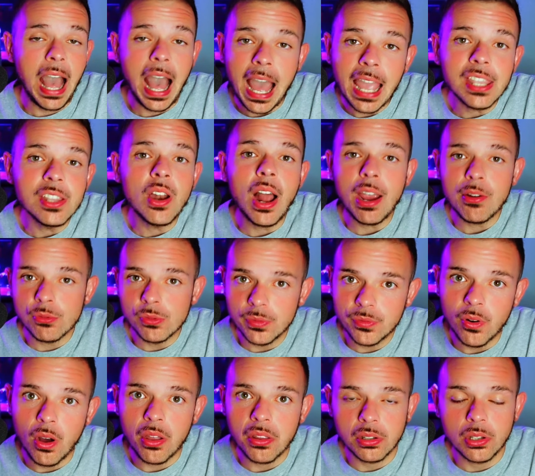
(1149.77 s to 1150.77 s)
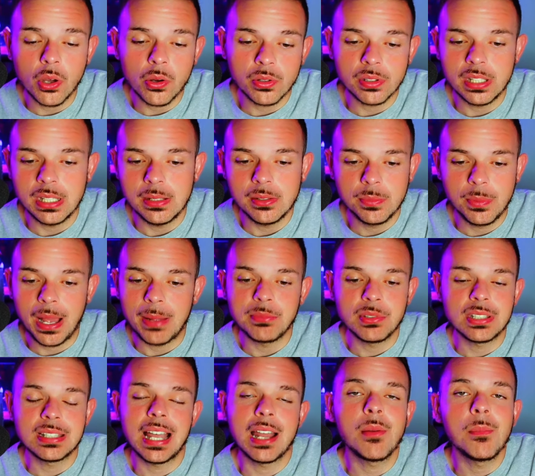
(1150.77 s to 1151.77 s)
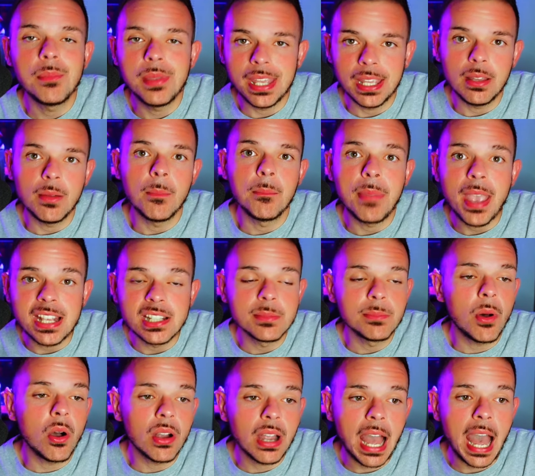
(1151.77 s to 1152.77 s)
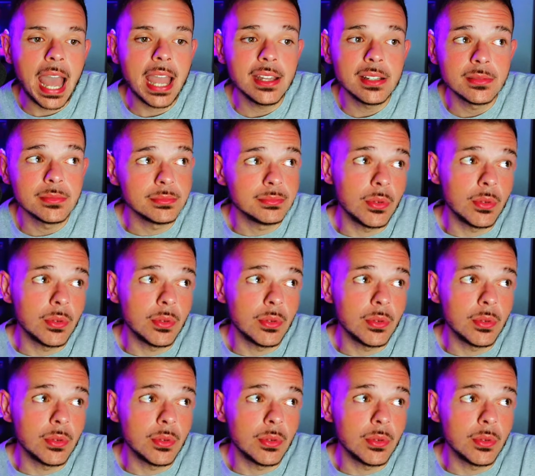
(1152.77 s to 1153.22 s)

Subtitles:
I root for all the local teams, but I'm just not a big baseball guy.